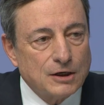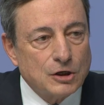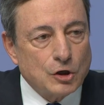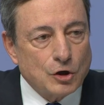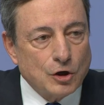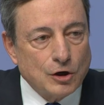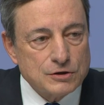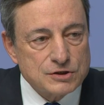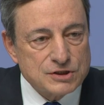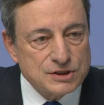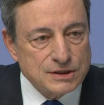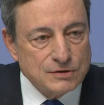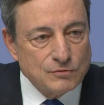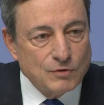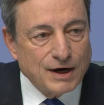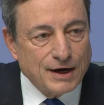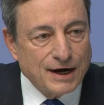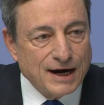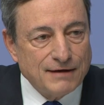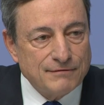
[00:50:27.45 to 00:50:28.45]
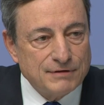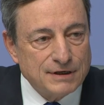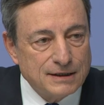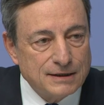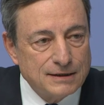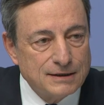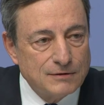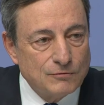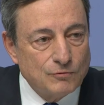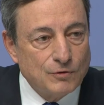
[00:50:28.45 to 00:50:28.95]
crossing,
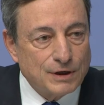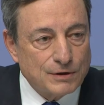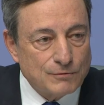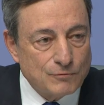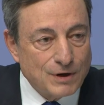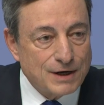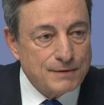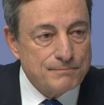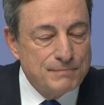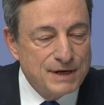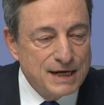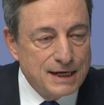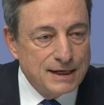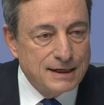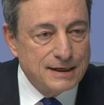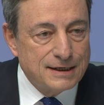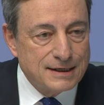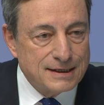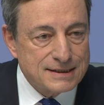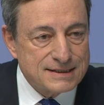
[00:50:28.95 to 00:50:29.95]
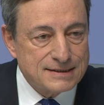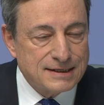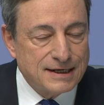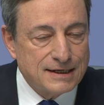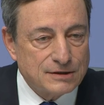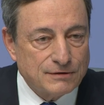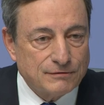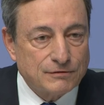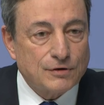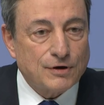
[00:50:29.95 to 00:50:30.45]
were being in a
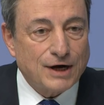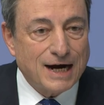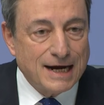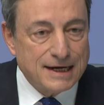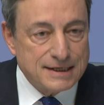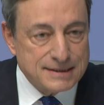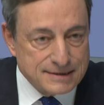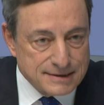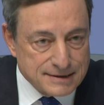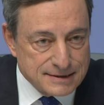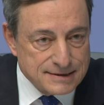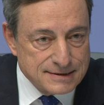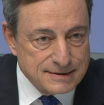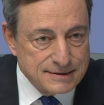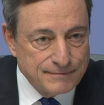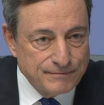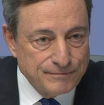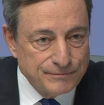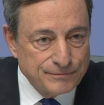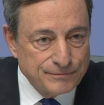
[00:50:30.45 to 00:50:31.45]
state of crisis.